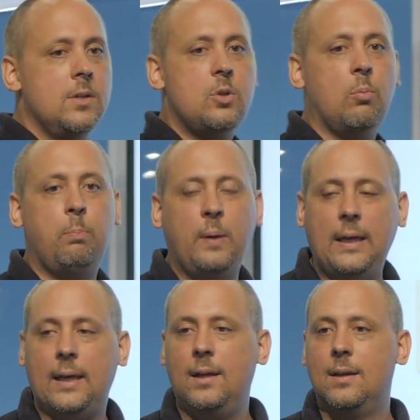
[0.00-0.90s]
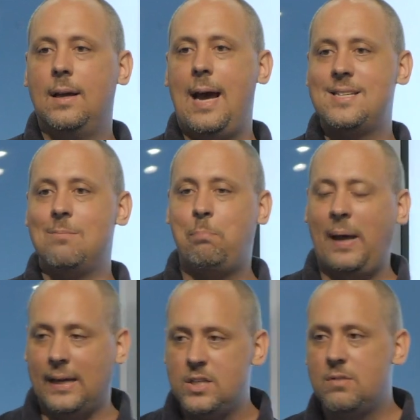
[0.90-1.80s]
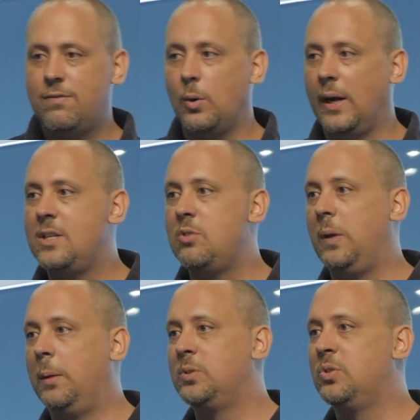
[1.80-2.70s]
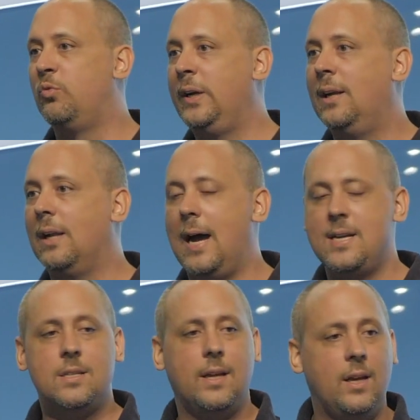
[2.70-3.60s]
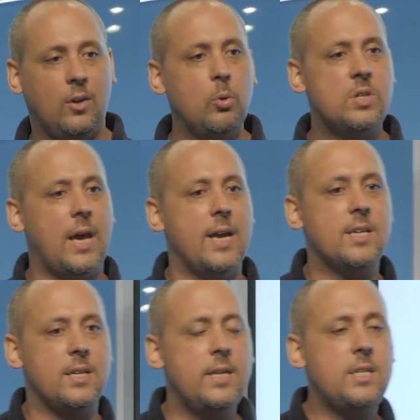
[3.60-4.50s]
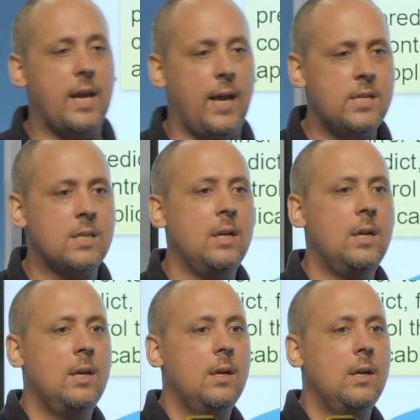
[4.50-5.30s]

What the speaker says: to be as a base for it to be able to realize a use case, in this case,